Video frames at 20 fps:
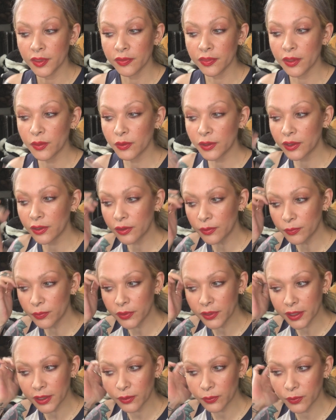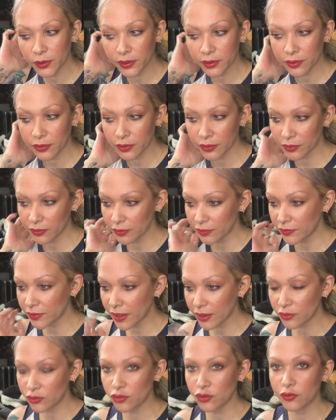That way you can play with
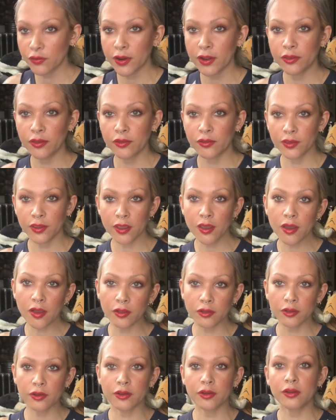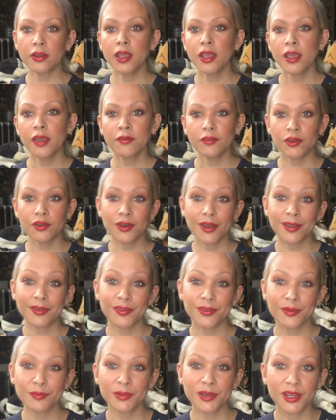texture rather than color. If you're
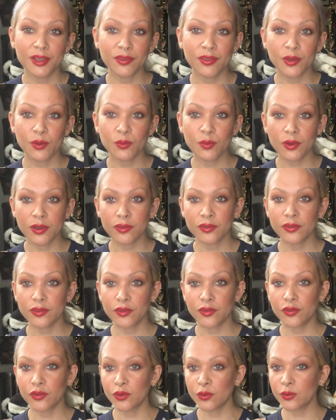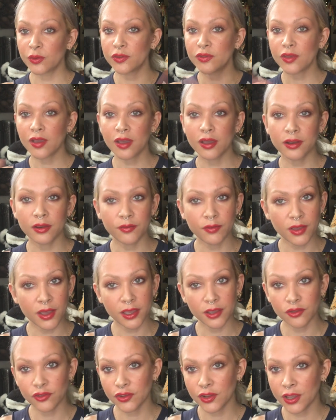not somebody that wants to do a ton of
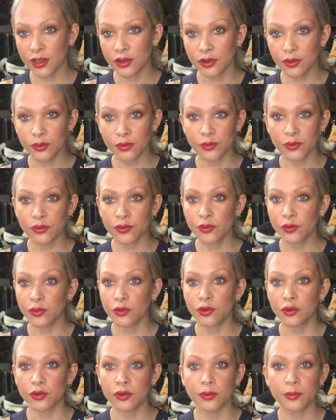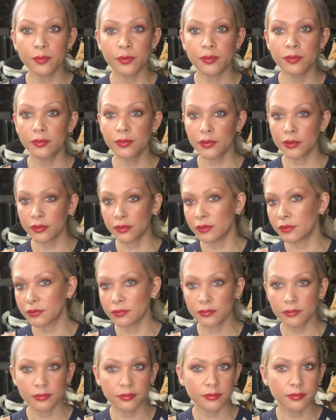eyeshadows, or
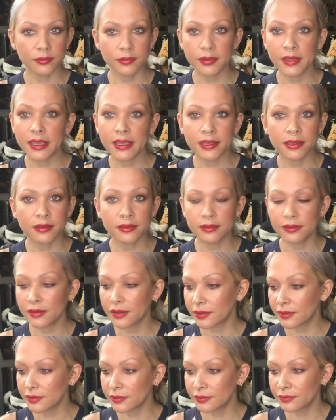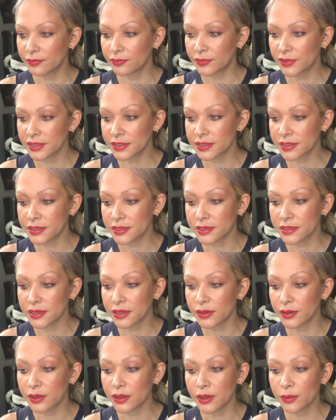then this is
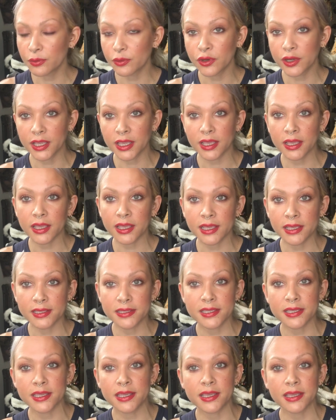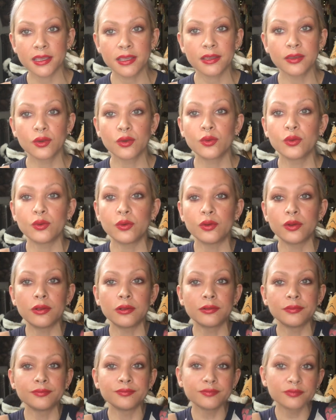a, a pretty easy,
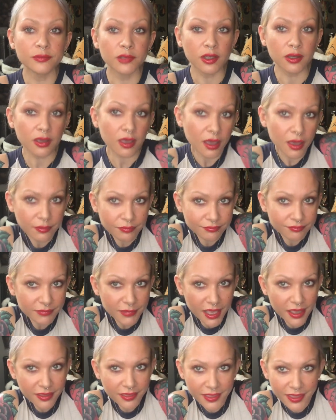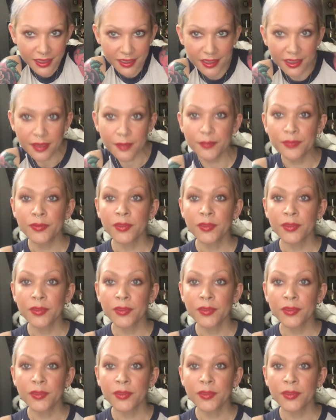cool look, I think.